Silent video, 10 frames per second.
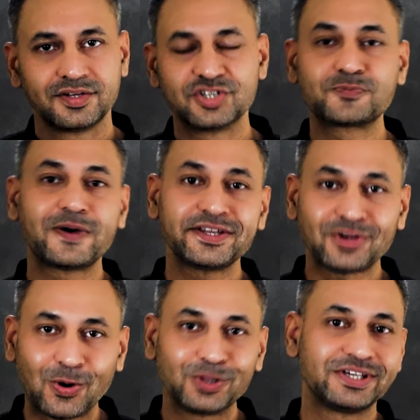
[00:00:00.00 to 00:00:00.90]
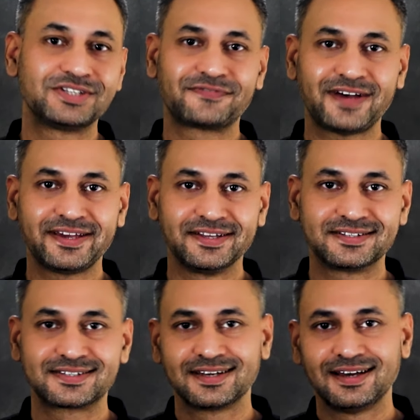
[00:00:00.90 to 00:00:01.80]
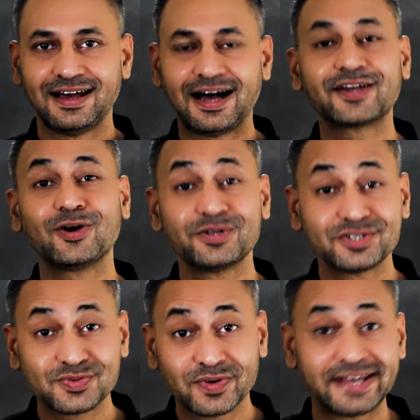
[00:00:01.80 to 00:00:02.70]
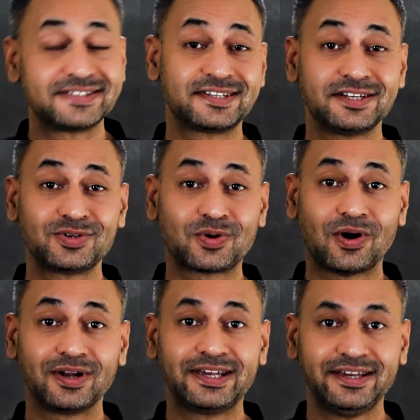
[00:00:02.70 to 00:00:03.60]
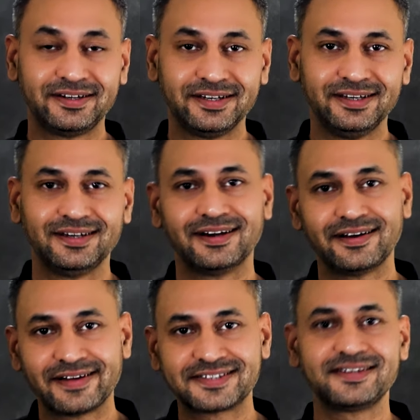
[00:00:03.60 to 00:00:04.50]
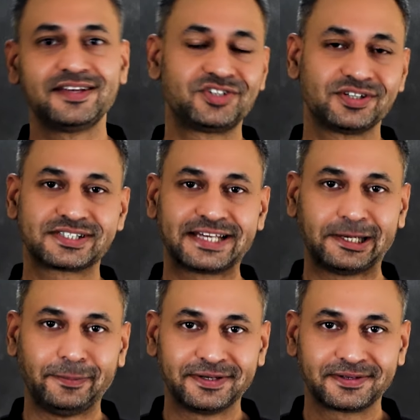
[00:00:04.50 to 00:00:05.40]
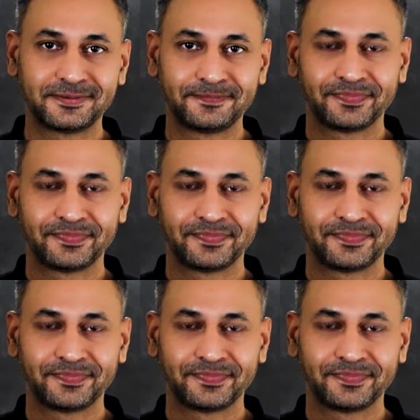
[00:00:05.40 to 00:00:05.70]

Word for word: Despite all these finds, archaeologists were hesitant to call Keeladi a residential settlement.